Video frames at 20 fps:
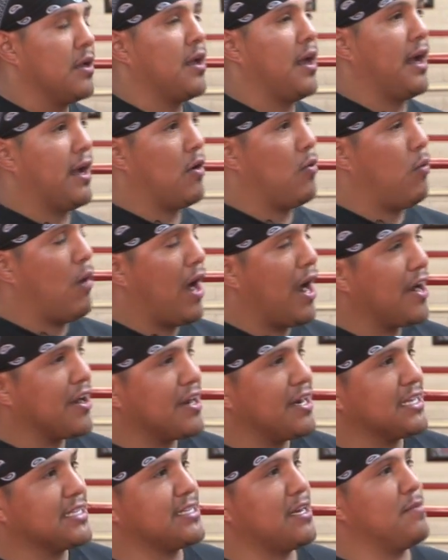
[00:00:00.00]
I go, why are you
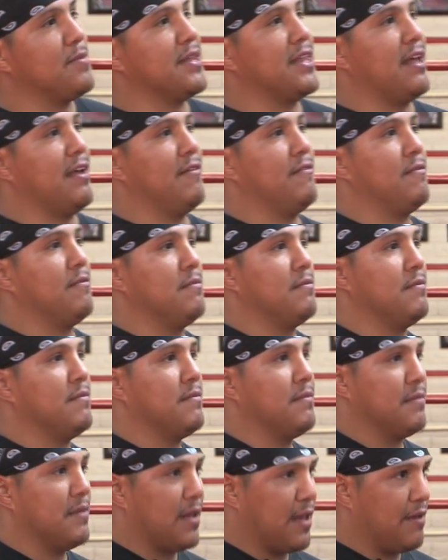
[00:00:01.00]
going to tell me that?
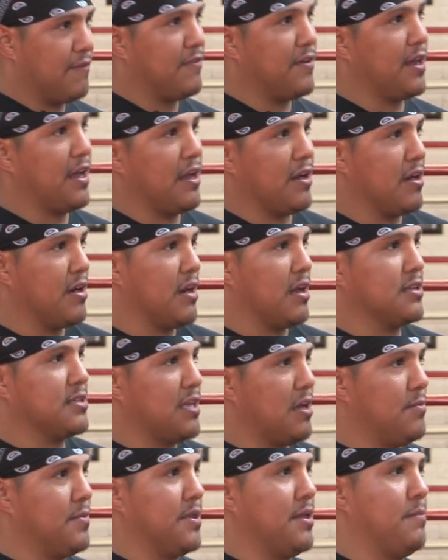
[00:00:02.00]
Jefe, how are you going to
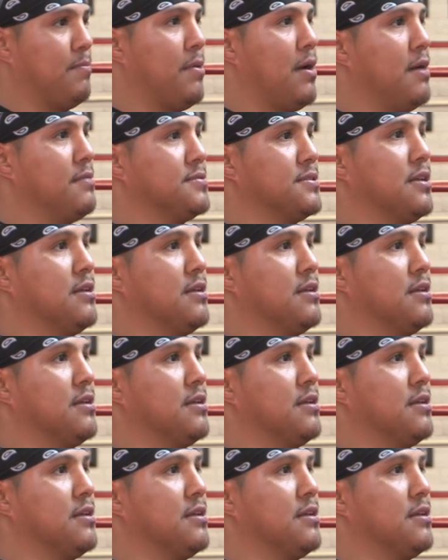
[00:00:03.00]
tell me that, Pops?